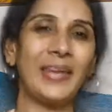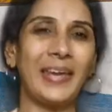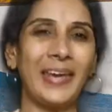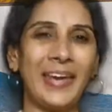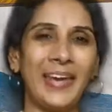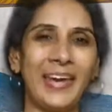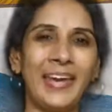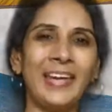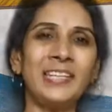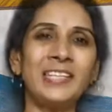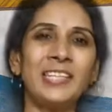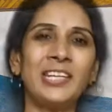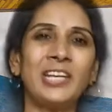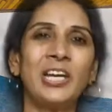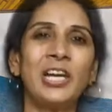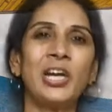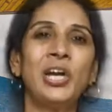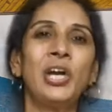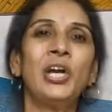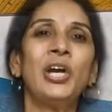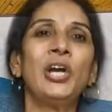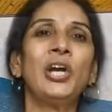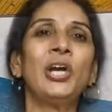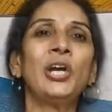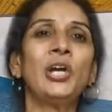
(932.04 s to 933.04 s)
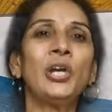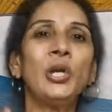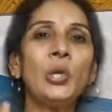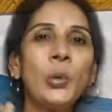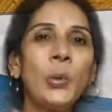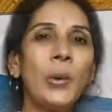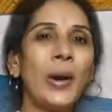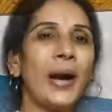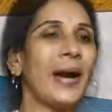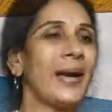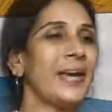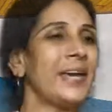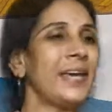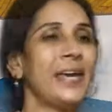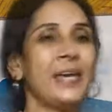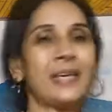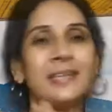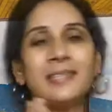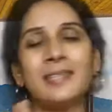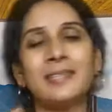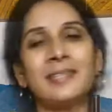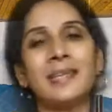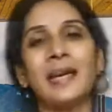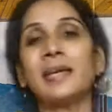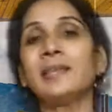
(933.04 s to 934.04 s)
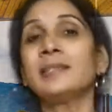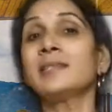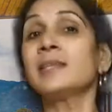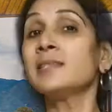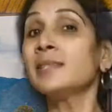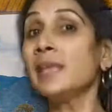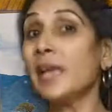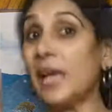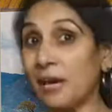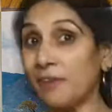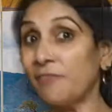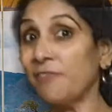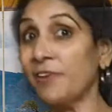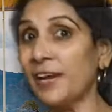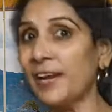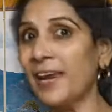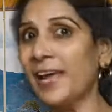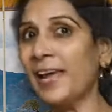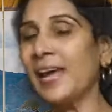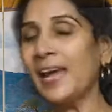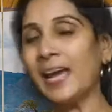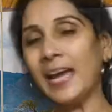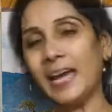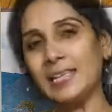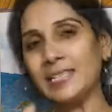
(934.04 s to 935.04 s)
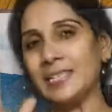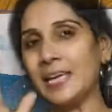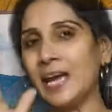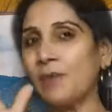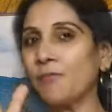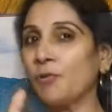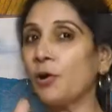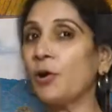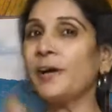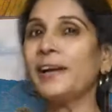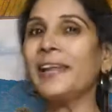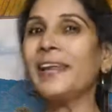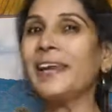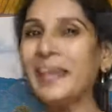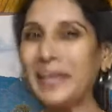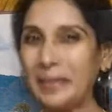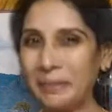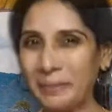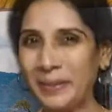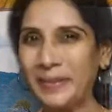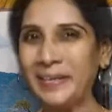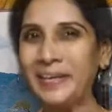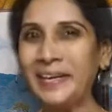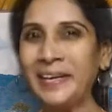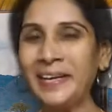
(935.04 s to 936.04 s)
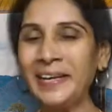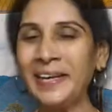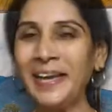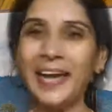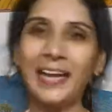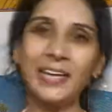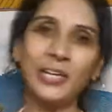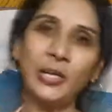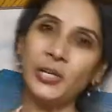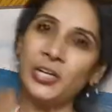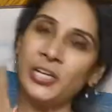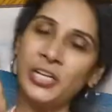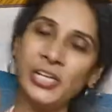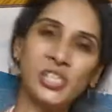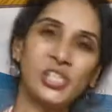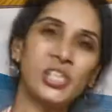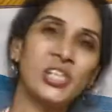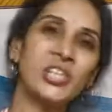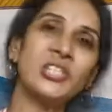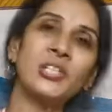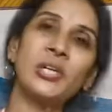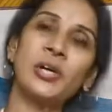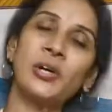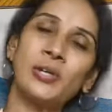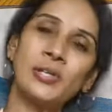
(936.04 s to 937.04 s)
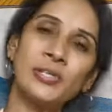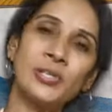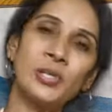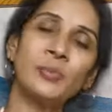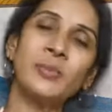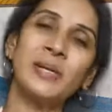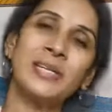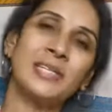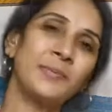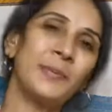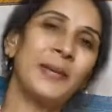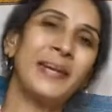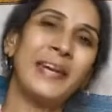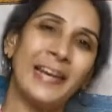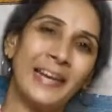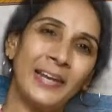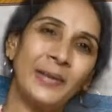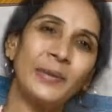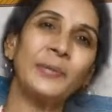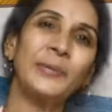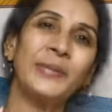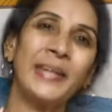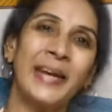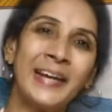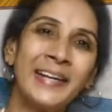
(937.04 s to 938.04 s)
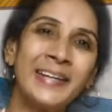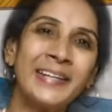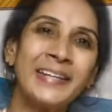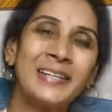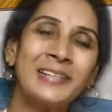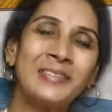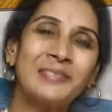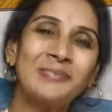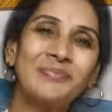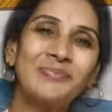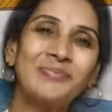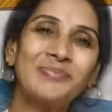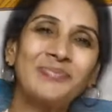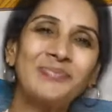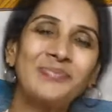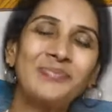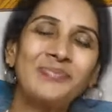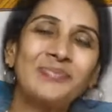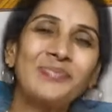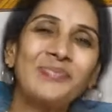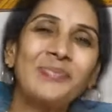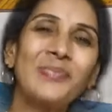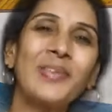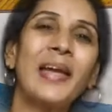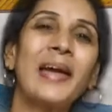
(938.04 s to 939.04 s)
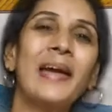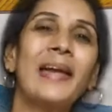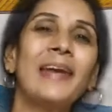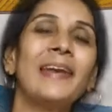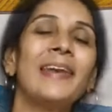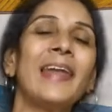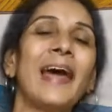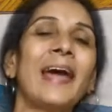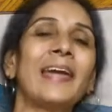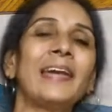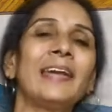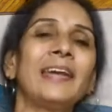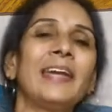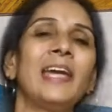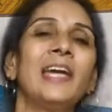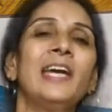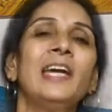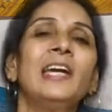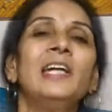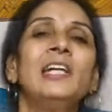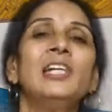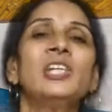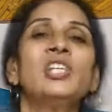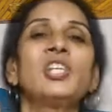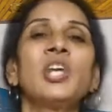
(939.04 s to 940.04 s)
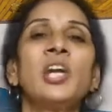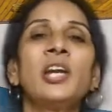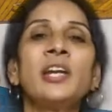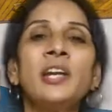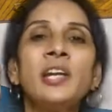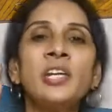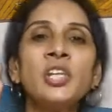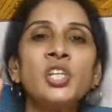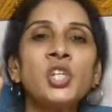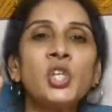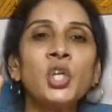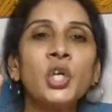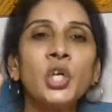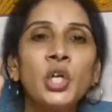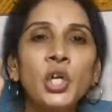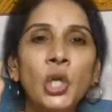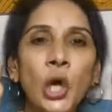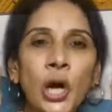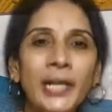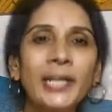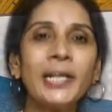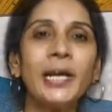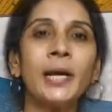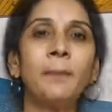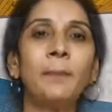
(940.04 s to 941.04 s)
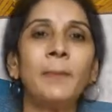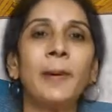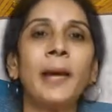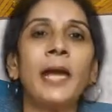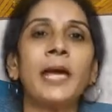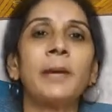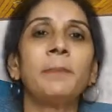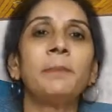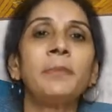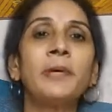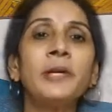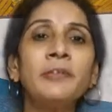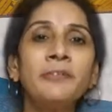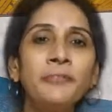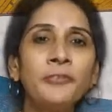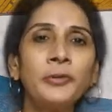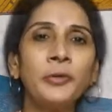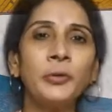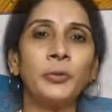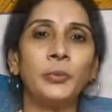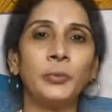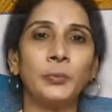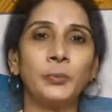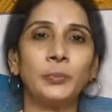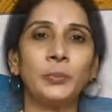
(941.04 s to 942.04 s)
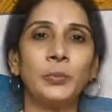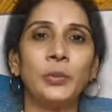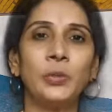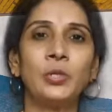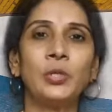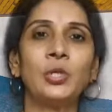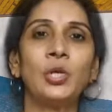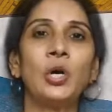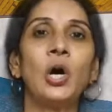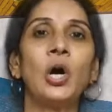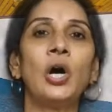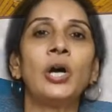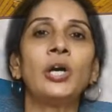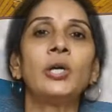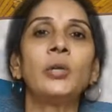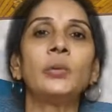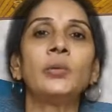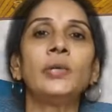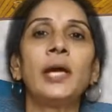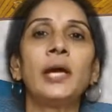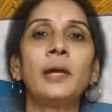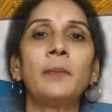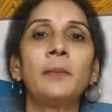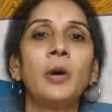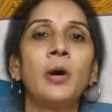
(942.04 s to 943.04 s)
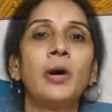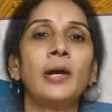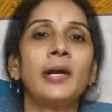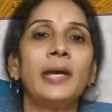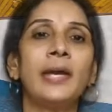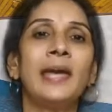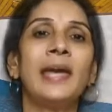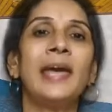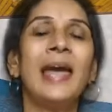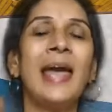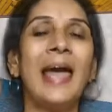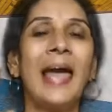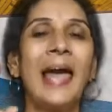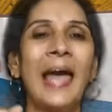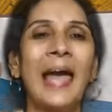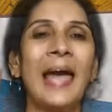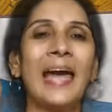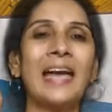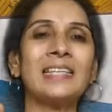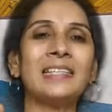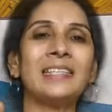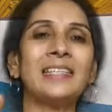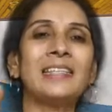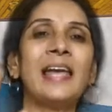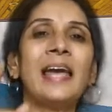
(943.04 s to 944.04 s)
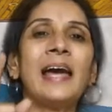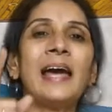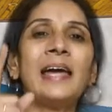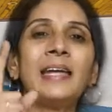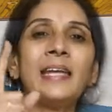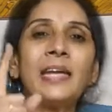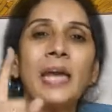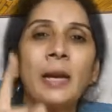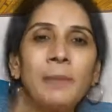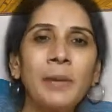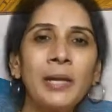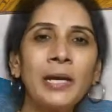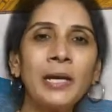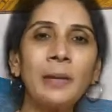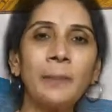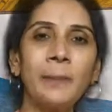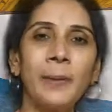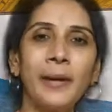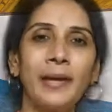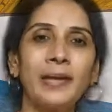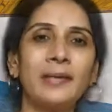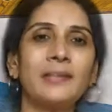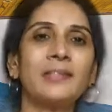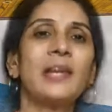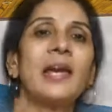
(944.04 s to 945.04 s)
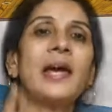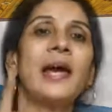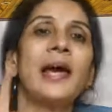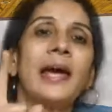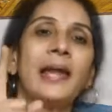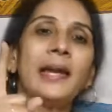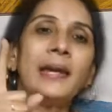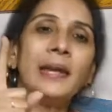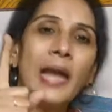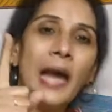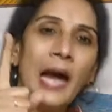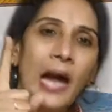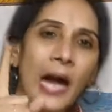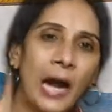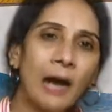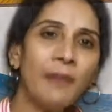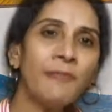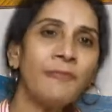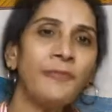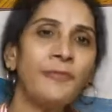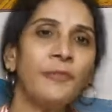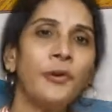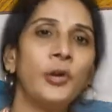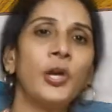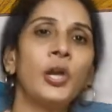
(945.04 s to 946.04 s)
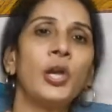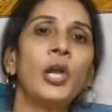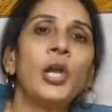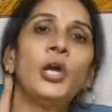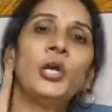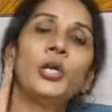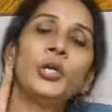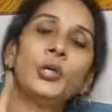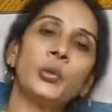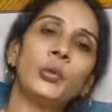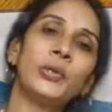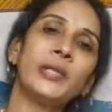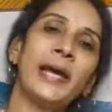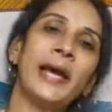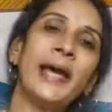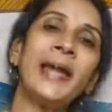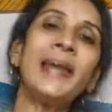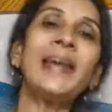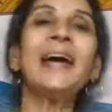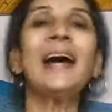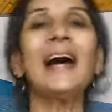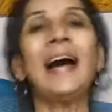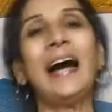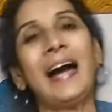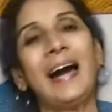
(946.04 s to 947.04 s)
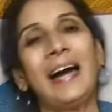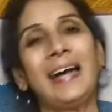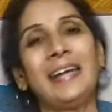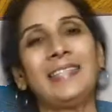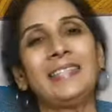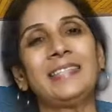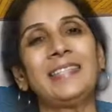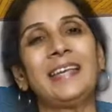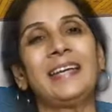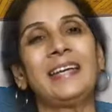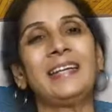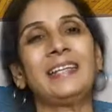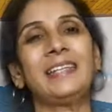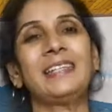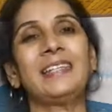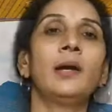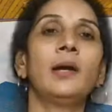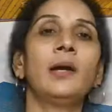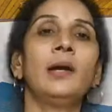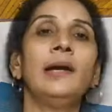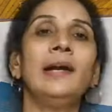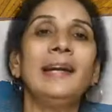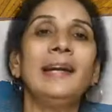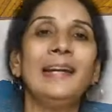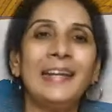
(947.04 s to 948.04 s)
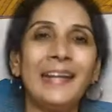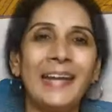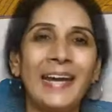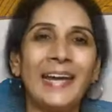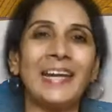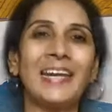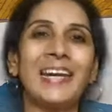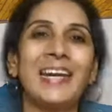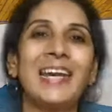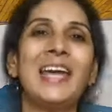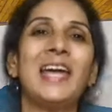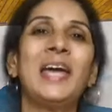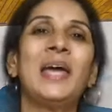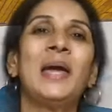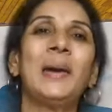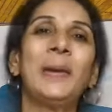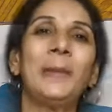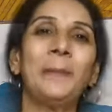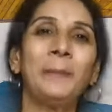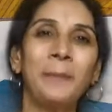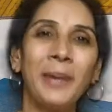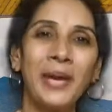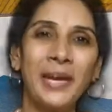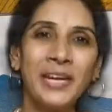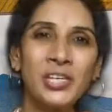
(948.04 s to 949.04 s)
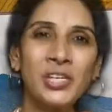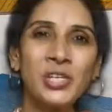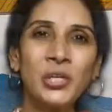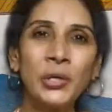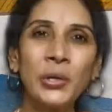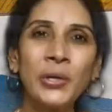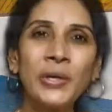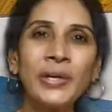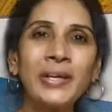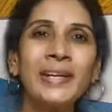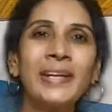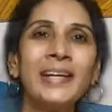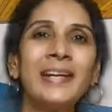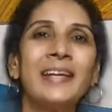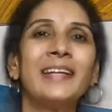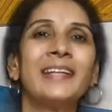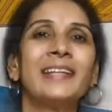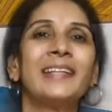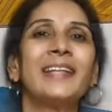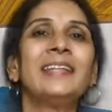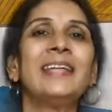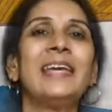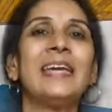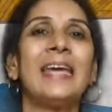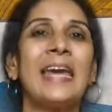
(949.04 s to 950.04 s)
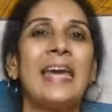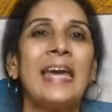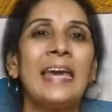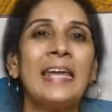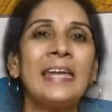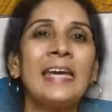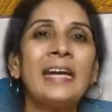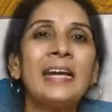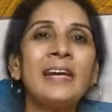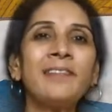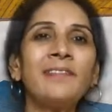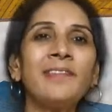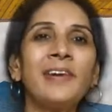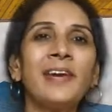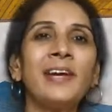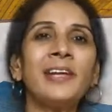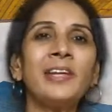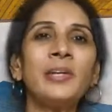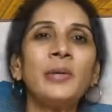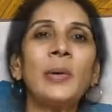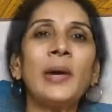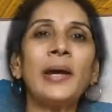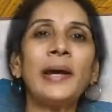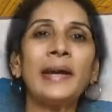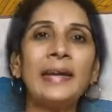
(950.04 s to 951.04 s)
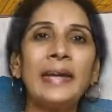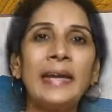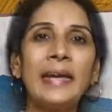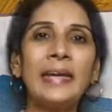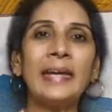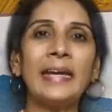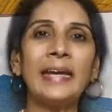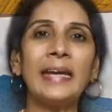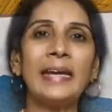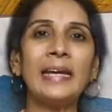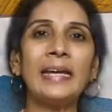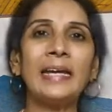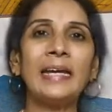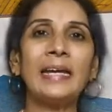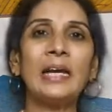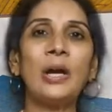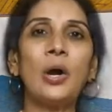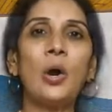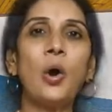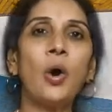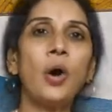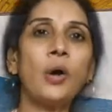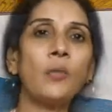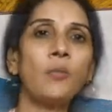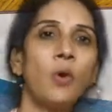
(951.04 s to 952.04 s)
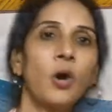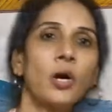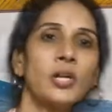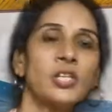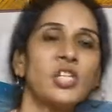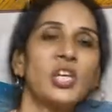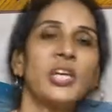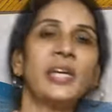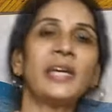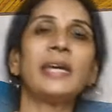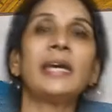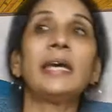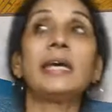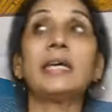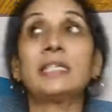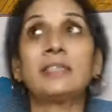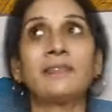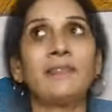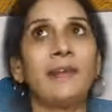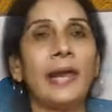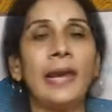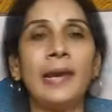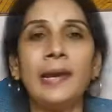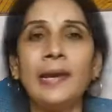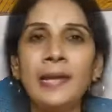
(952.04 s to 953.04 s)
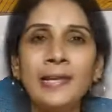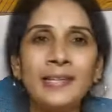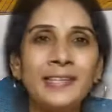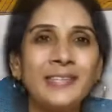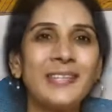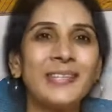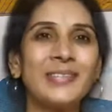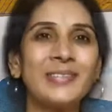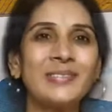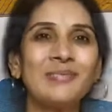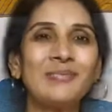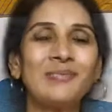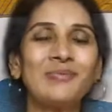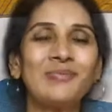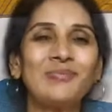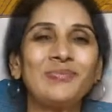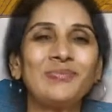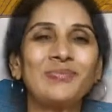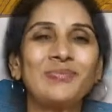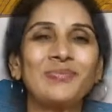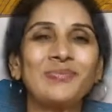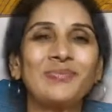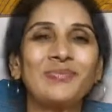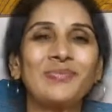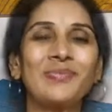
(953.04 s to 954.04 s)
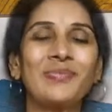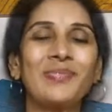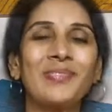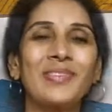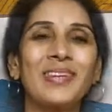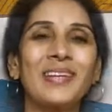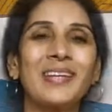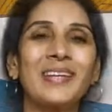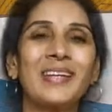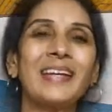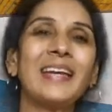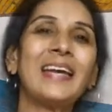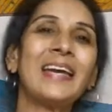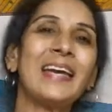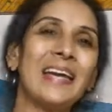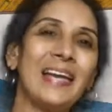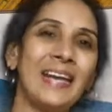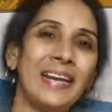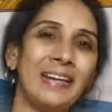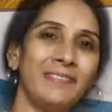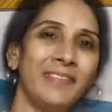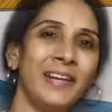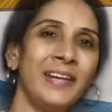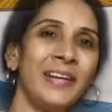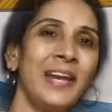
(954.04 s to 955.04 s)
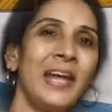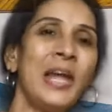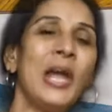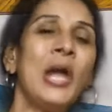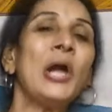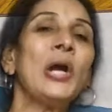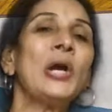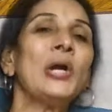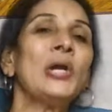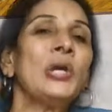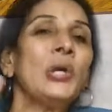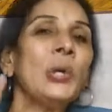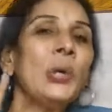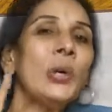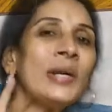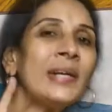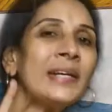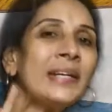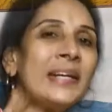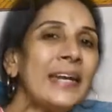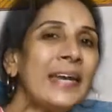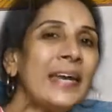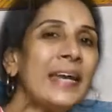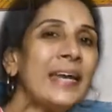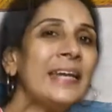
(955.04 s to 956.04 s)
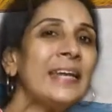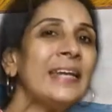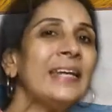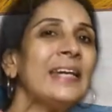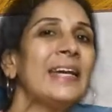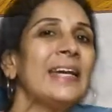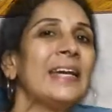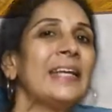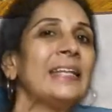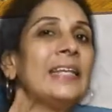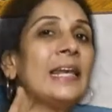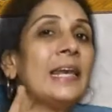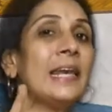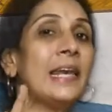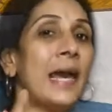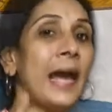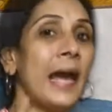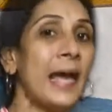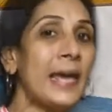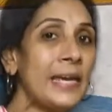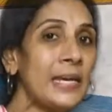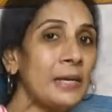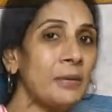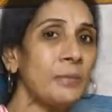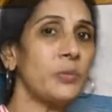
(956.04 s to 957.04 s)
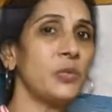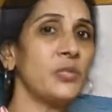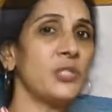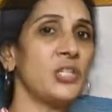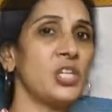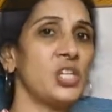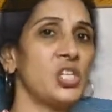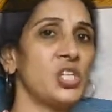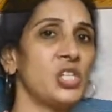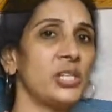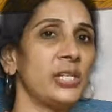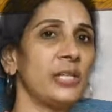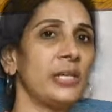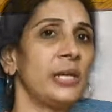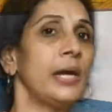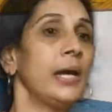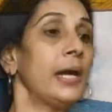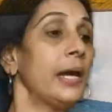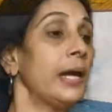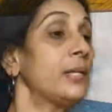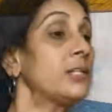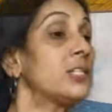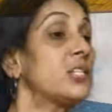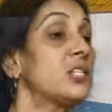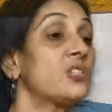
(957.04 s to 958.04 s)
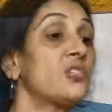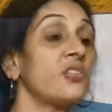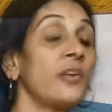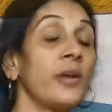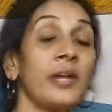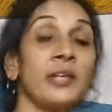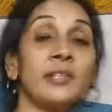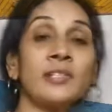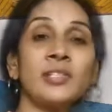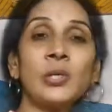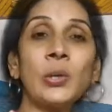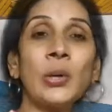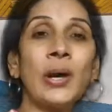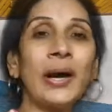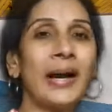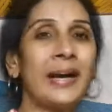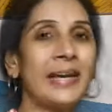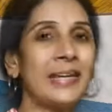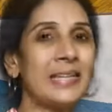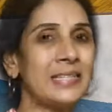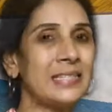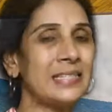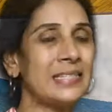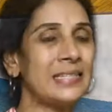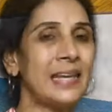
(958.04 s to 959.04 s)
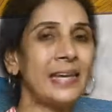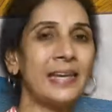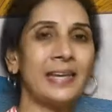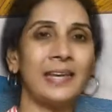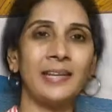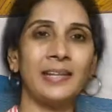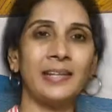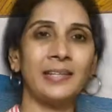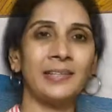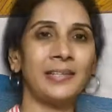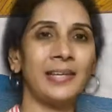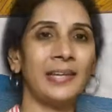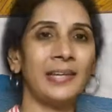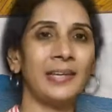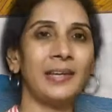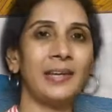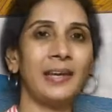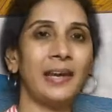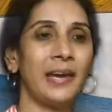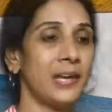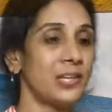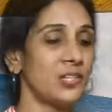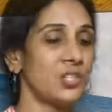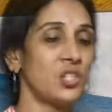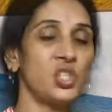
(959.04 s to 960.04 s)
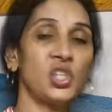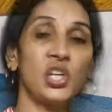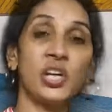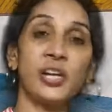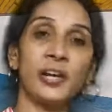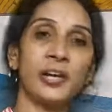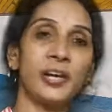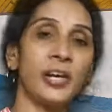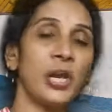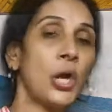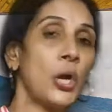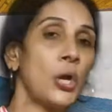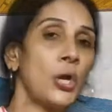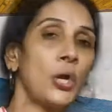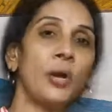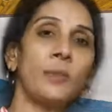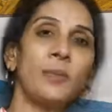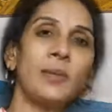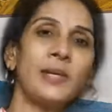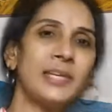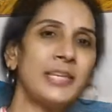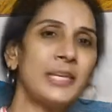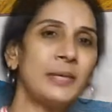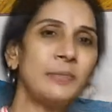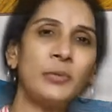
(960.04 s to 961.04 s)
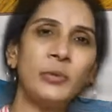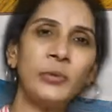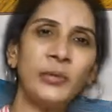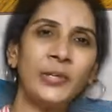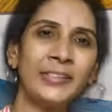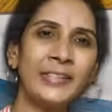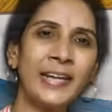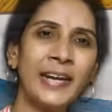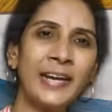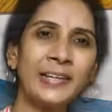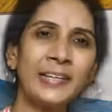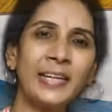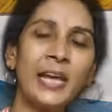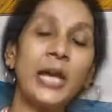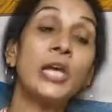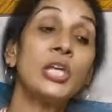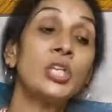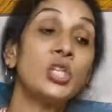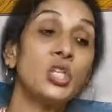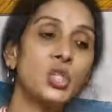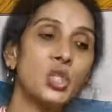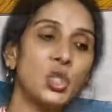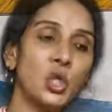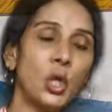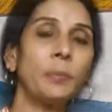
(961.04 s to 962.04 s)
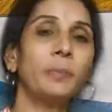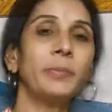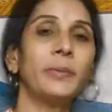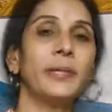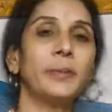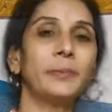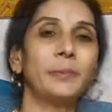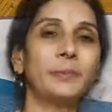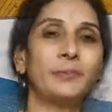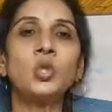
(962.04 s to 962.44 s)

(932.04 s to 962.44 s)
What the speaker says: 8. Do eye exercises every day as I have already recommended, and your teachers also must be telling you that. 9. Children should not apply perfume onto their body as they are chemical based and harmful to their eyesight. 10. Make sure that the area where you are reading or watching is well lit. 11. Don't read in the lying position. It strains your eyes like anything, as children normally keep doing that. Stop them.